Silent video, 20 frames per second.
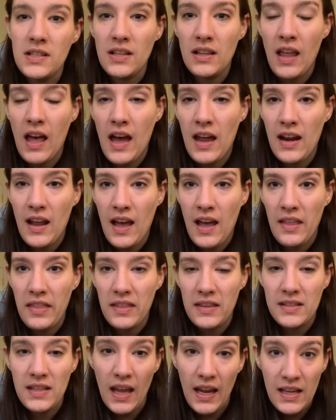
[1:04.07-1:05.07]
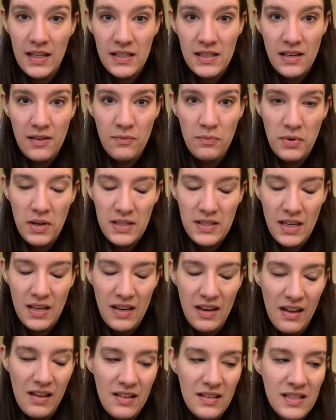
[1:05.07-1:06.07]
a lot on the science of press-on
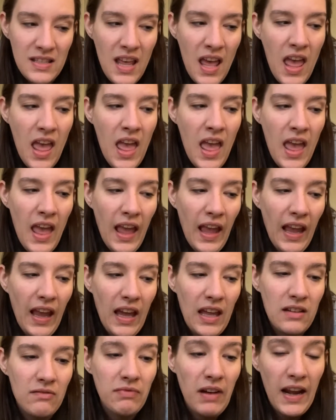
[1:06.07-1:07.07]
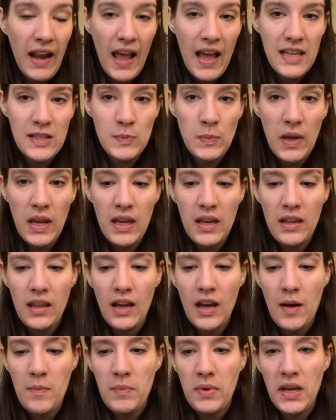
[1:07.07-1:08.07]
nails, and Red Aspen, the
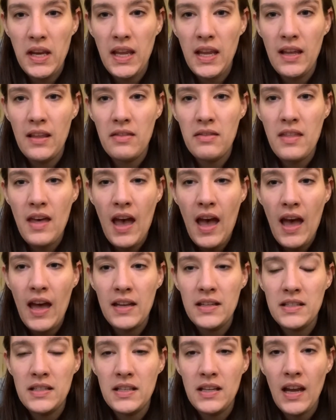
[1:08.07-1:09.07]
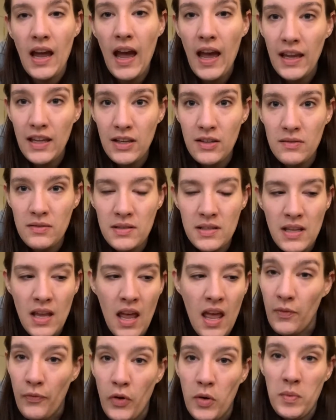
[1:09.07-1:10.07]
company that I use,
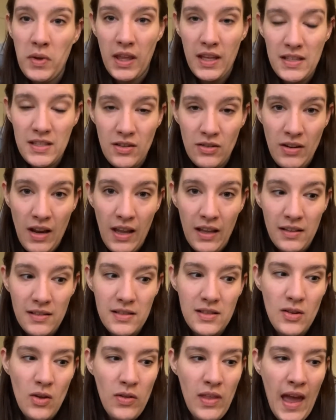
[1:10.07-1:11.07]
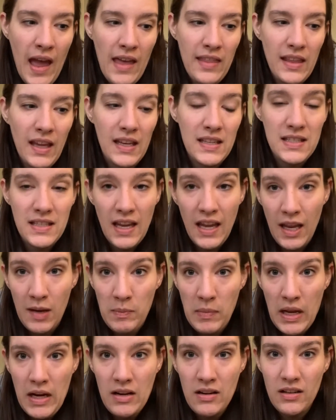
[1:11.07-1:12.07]
formulates their nails so that they stay
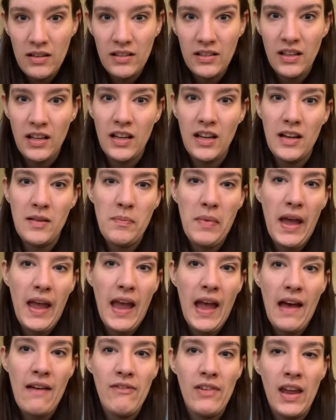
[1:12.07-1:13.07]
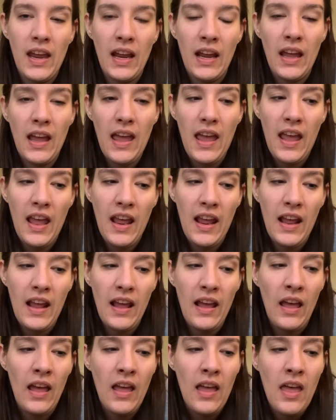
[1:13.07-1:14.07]
on better by having
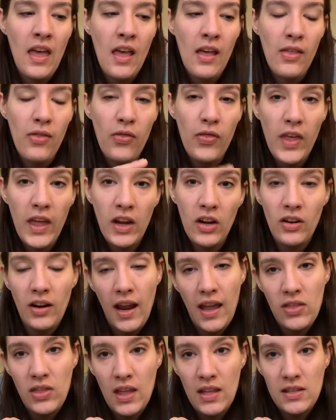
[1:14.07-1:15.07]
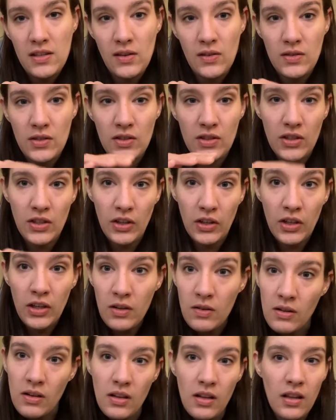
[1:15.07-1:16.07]
a thinner end that's closer to your
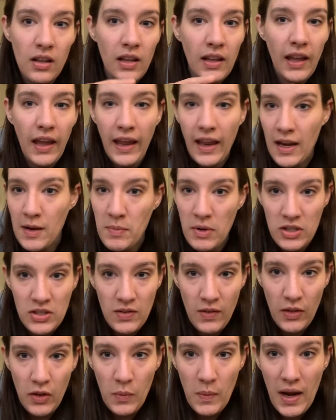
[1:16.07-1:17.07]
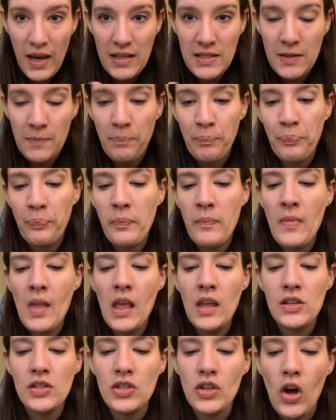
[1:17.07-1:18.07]
cuticle and a bunch of other ways.
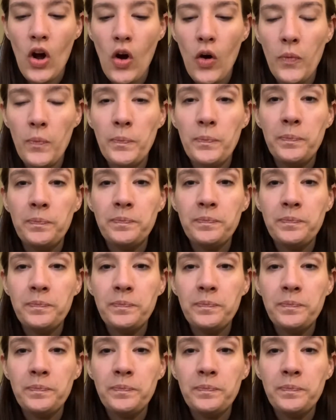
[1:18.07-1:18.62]
So